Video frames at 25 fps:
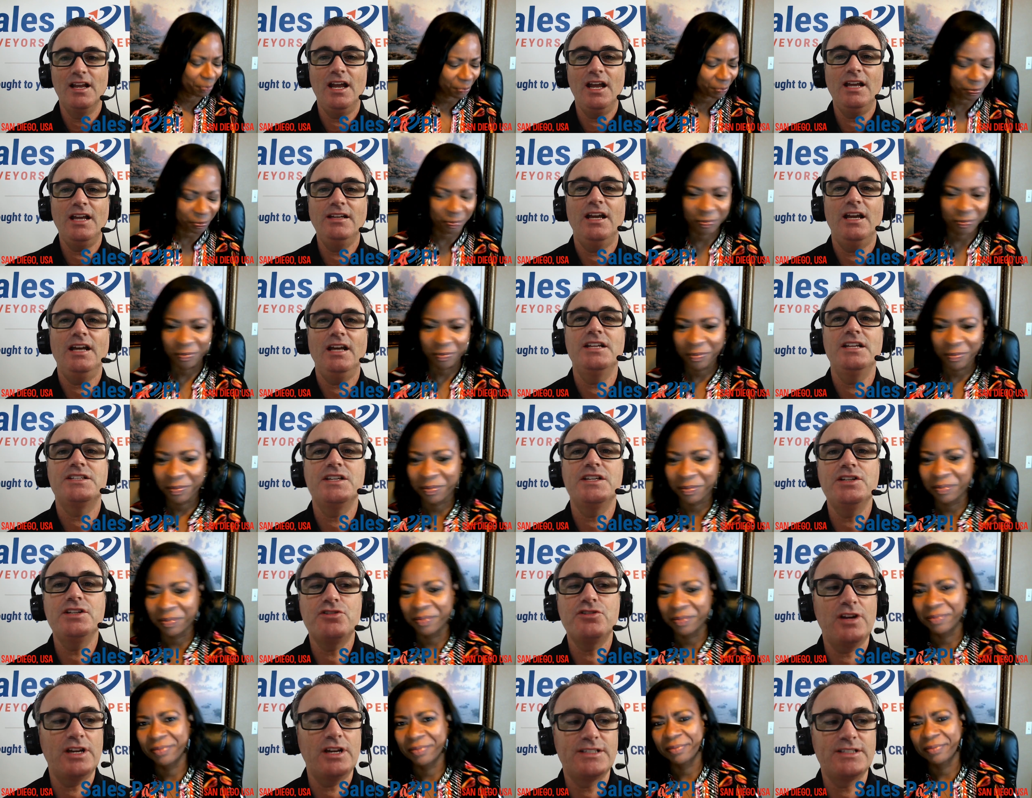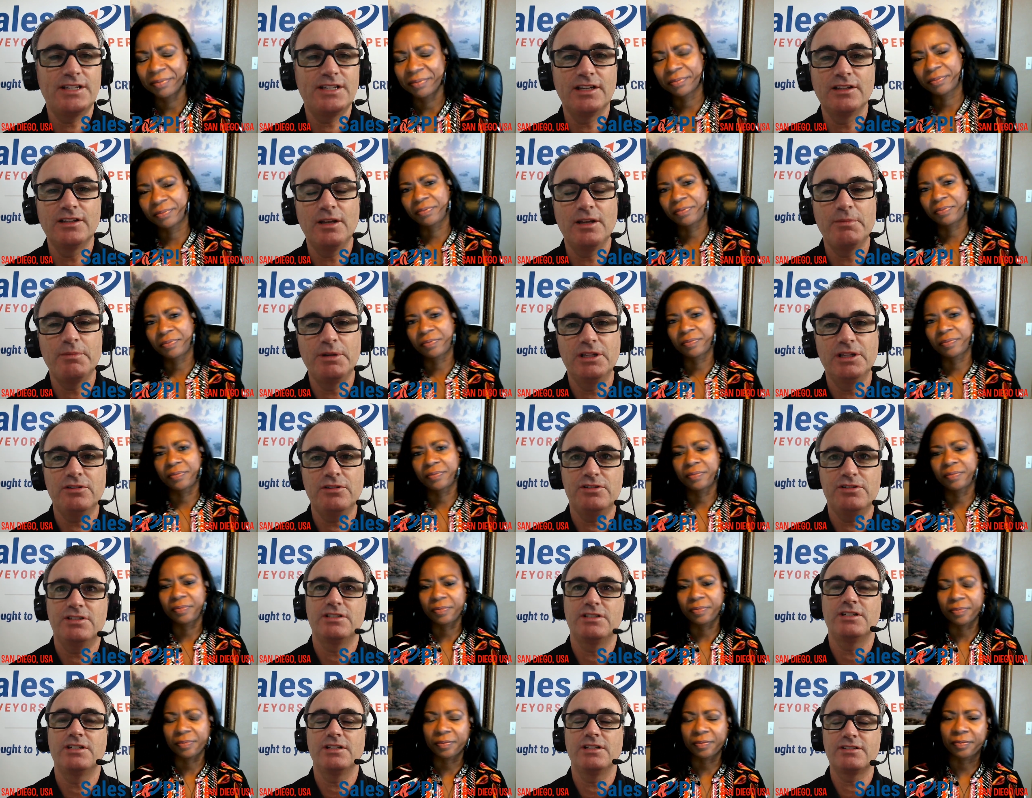Speaker 1: And it's interesting. I mean,
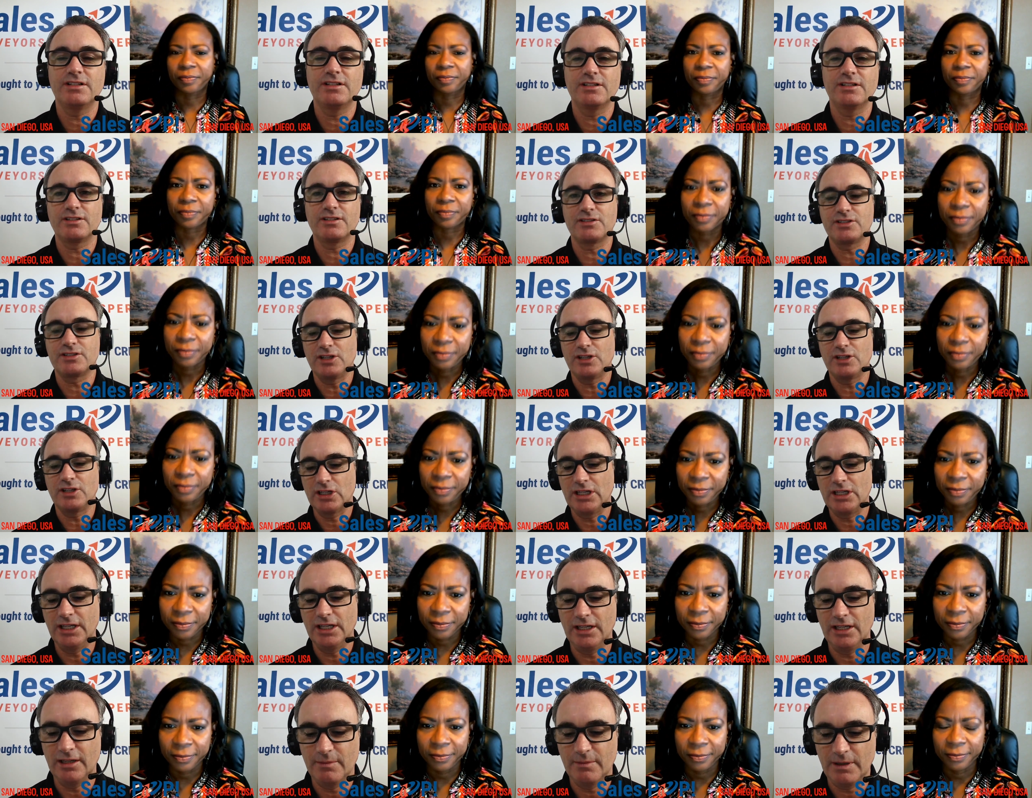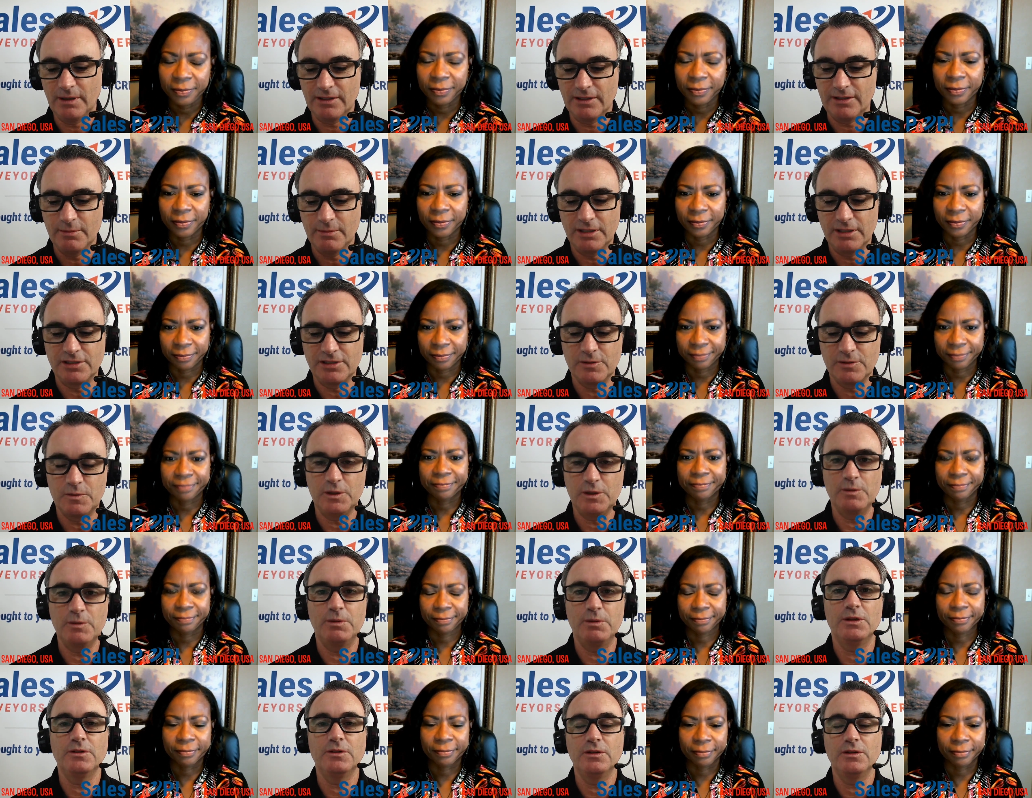those statistics are startling about the amount of
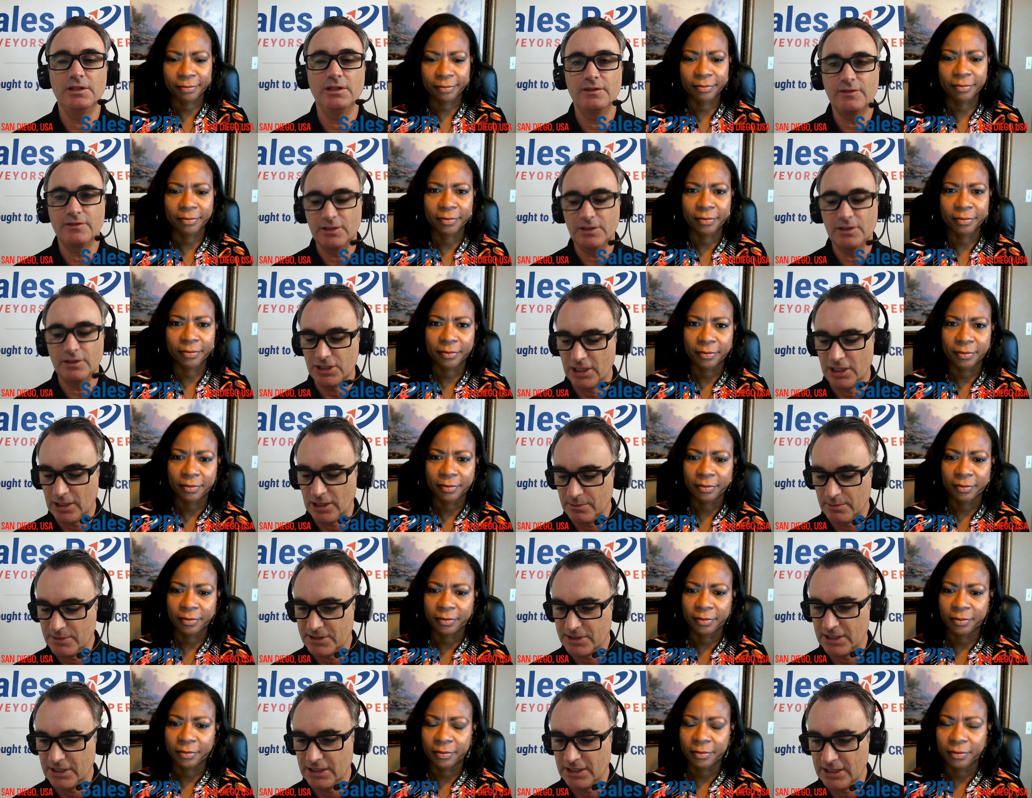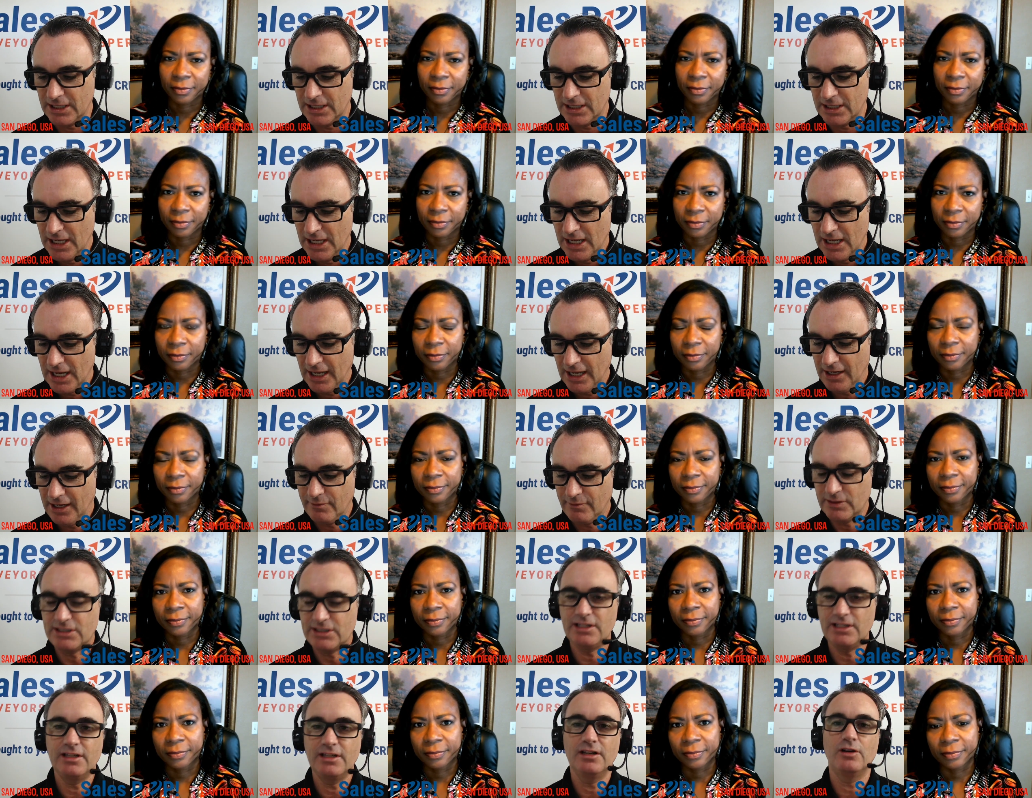people who leave their jobs. And
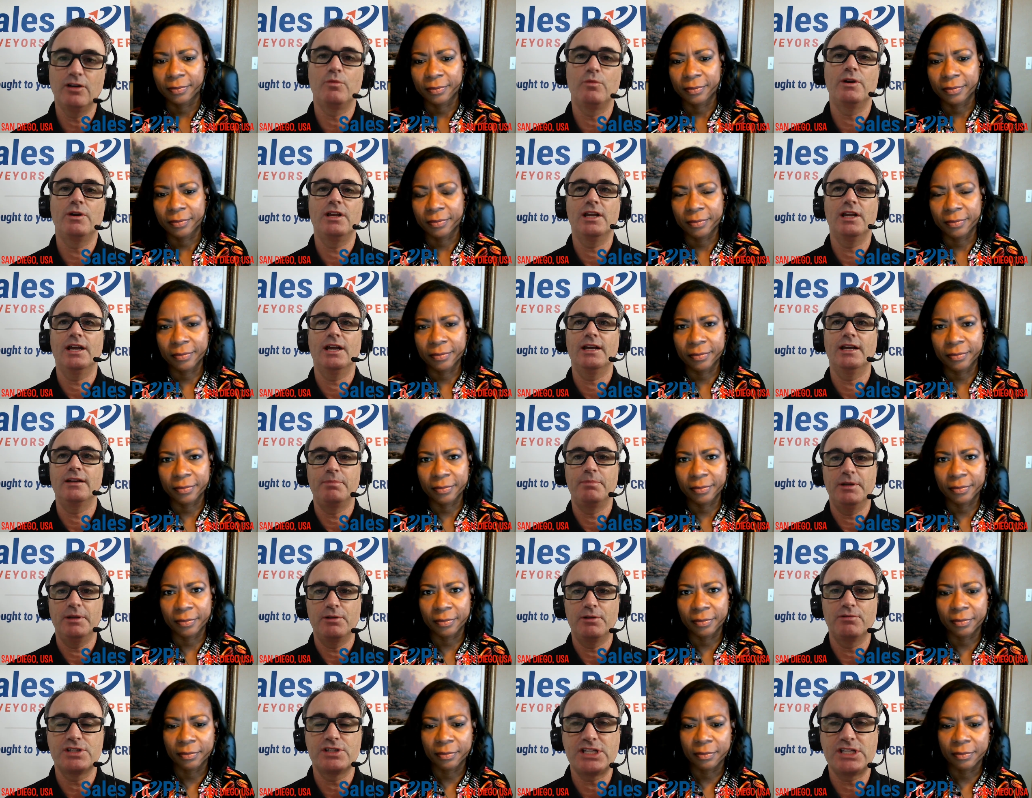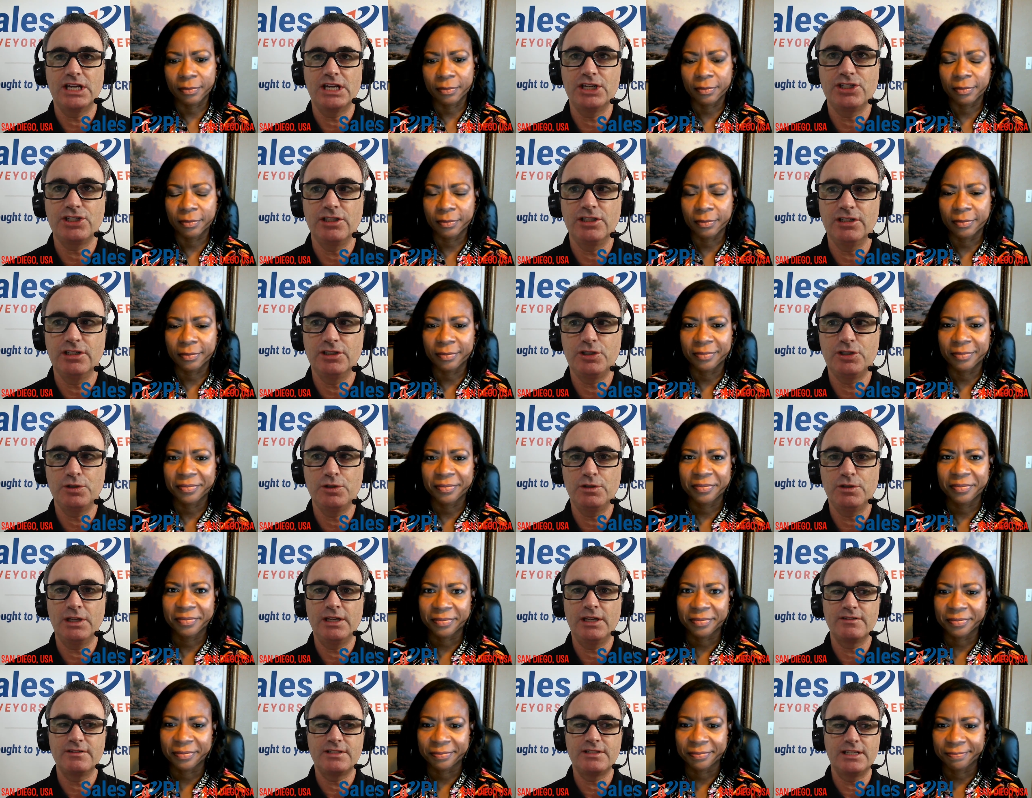obviously, you know, we had a big recession in
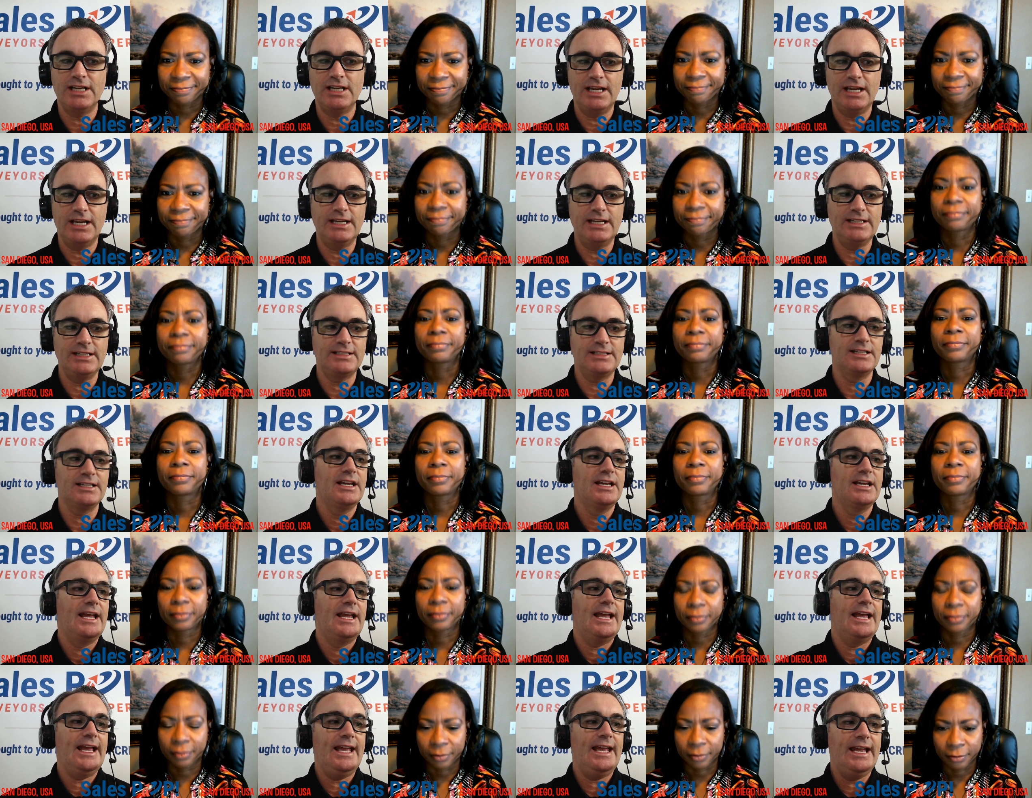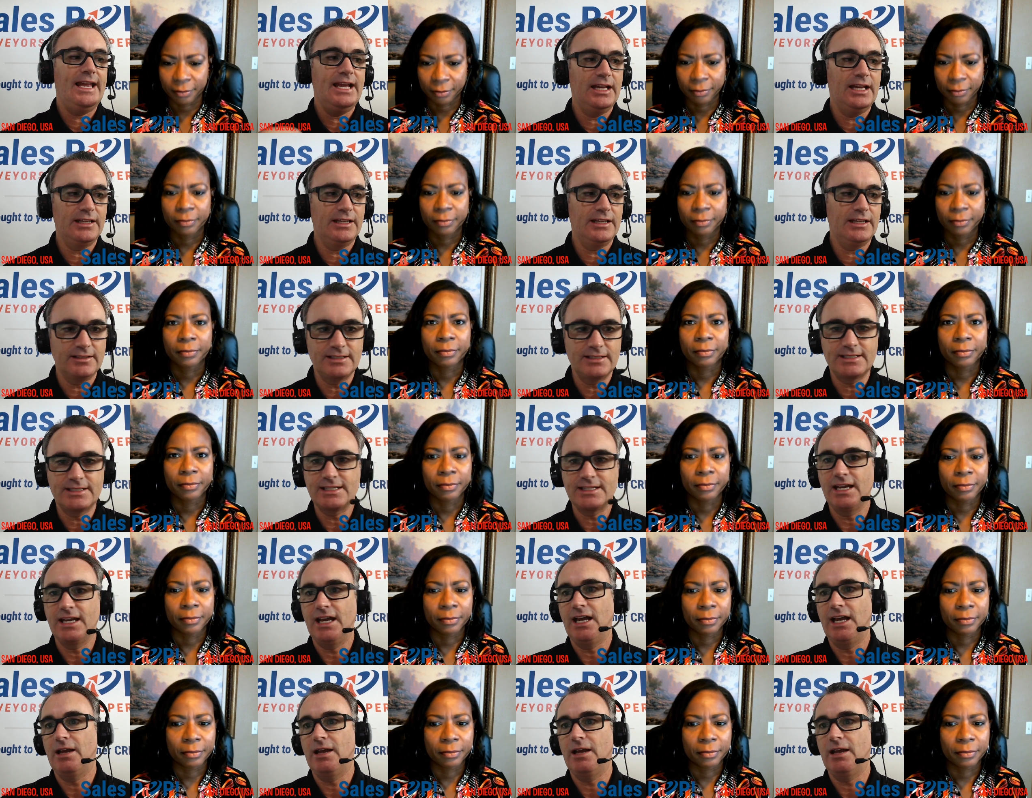2008. And